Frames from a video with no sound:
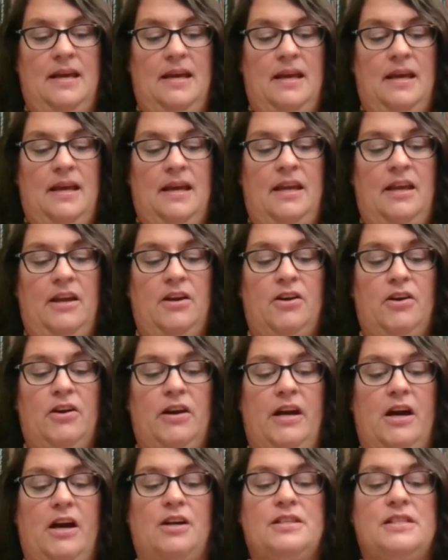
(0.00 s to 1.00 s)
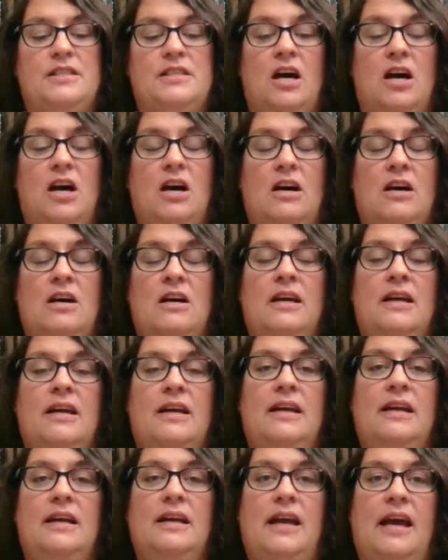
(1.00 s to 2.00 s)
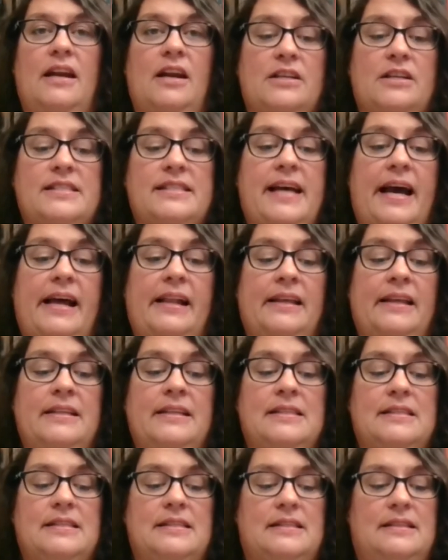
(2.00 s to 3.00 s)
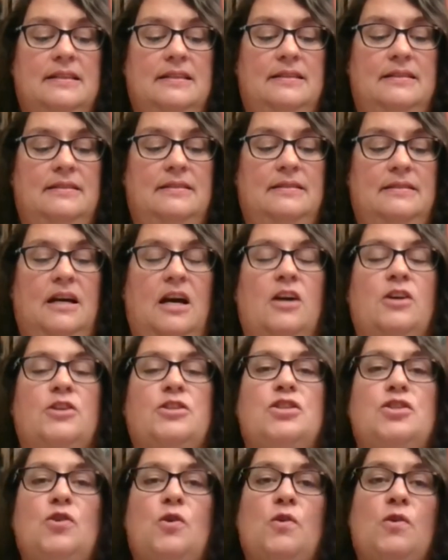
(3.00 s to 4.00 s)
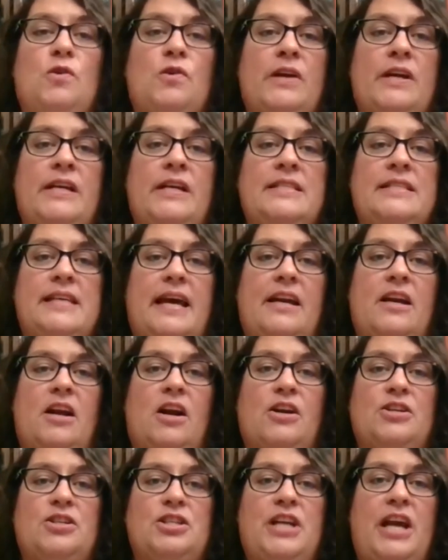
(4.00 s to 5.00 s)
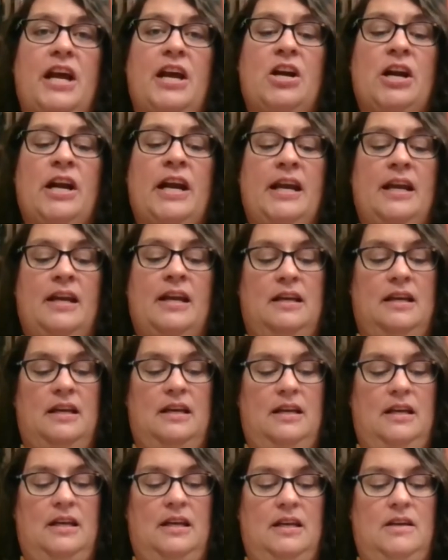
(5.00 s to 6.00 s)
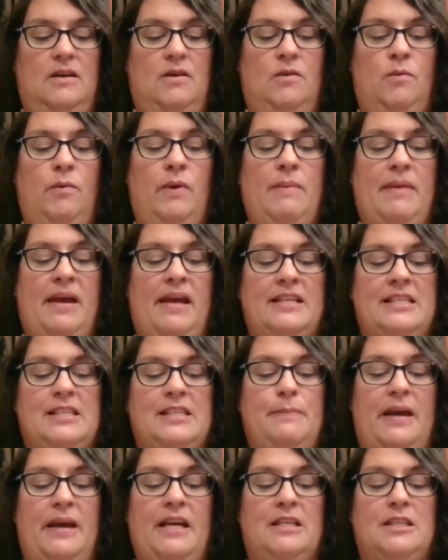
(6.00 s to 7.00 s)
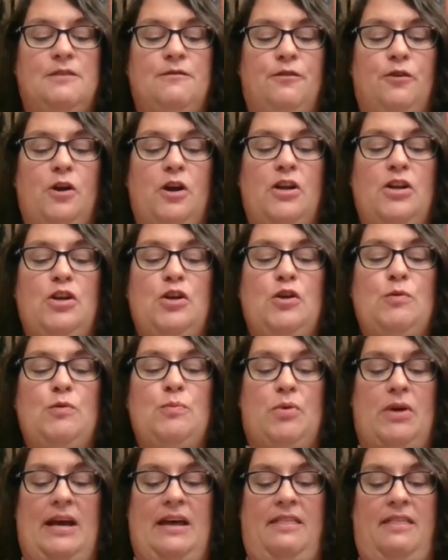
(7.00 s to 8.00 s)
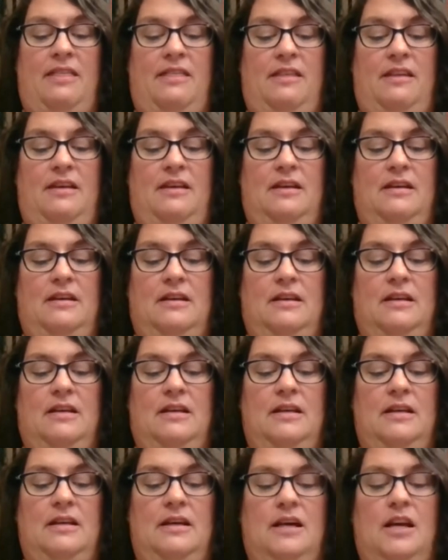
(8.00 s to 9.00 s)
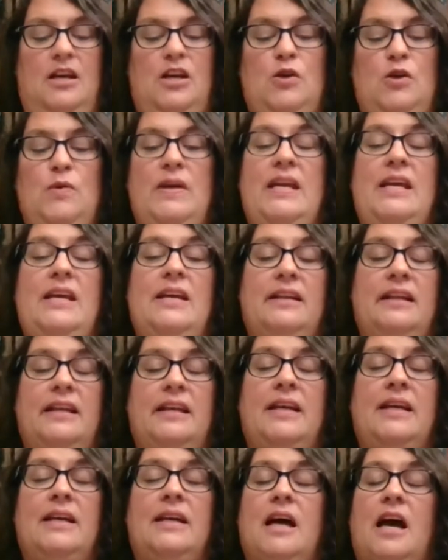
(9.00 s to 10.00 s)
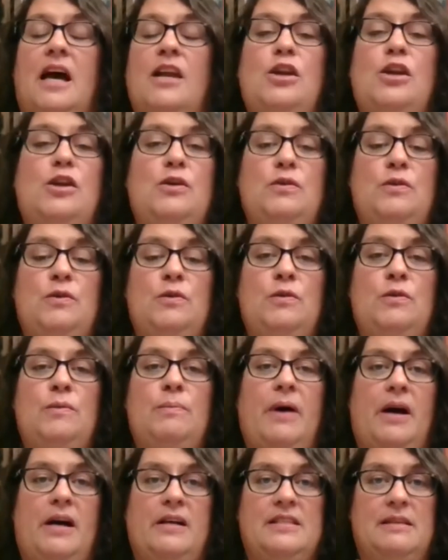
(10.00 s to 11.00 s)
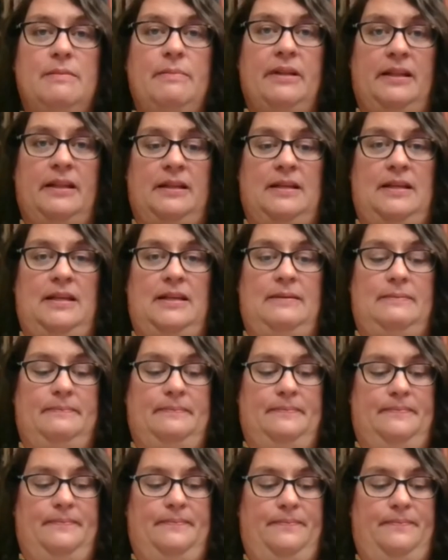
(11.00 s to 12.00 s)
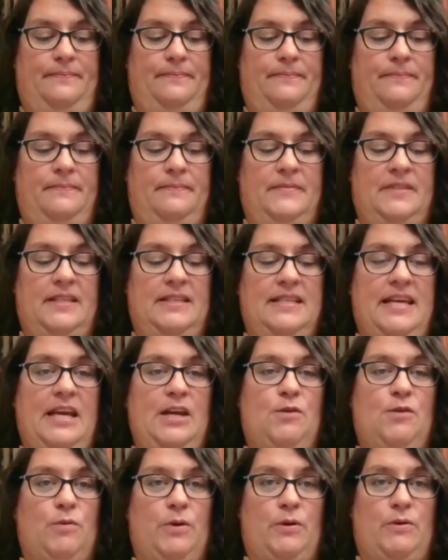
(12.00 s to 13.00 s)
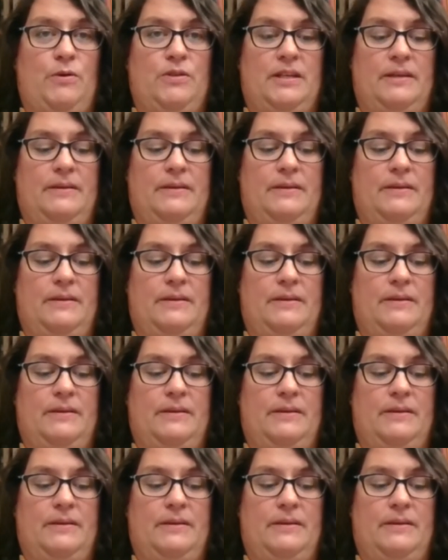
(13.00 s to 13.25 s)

Here in our song and our silence, our stories and our sharing, we make space for a new breath a new healing, a new possibility to take root.